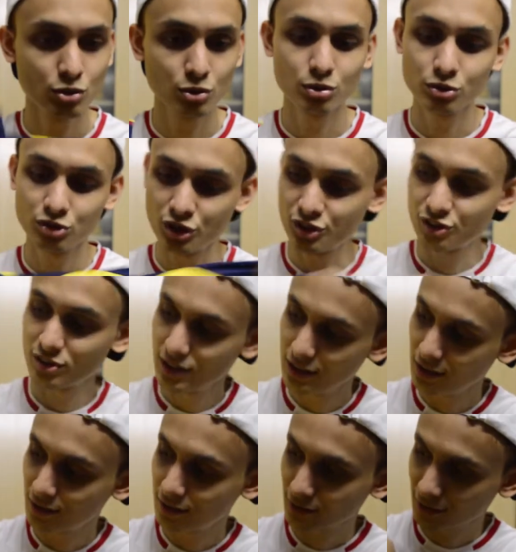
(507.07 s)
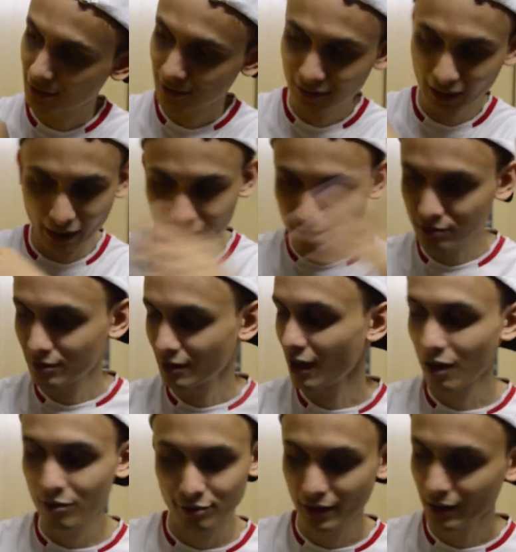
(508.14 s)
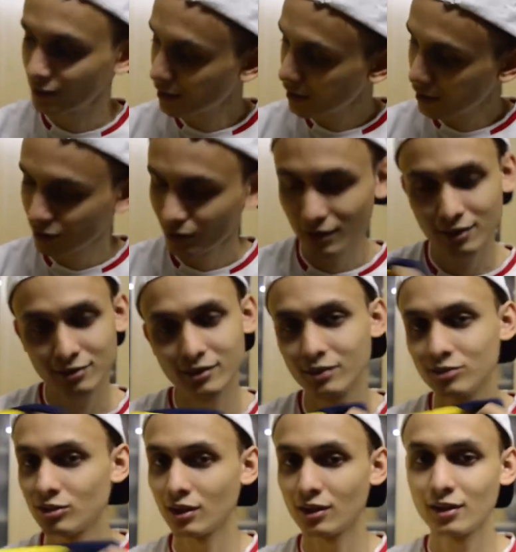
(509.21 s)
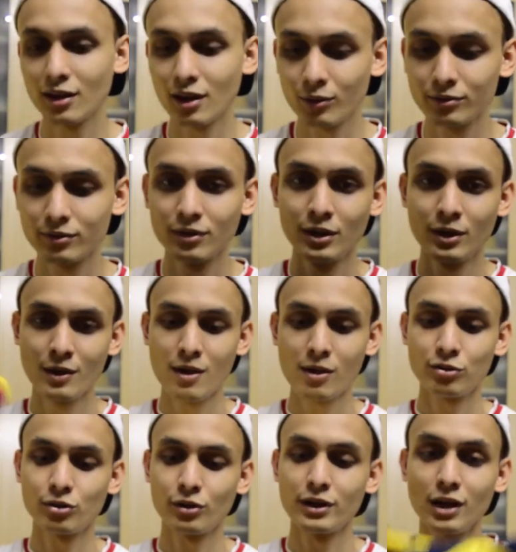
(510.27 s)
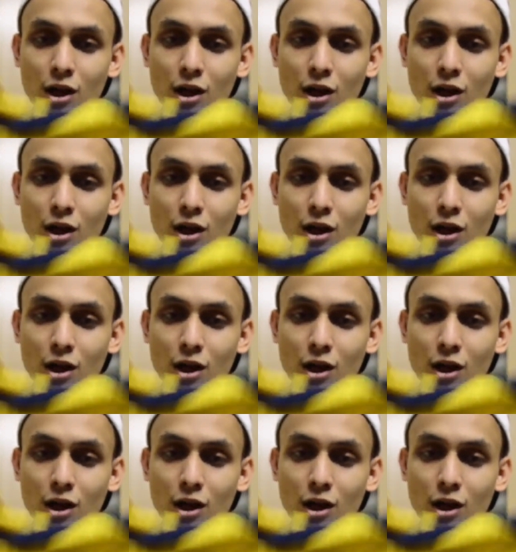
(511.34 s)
jersey kind of stuff like that, you guys can check it out. So right now I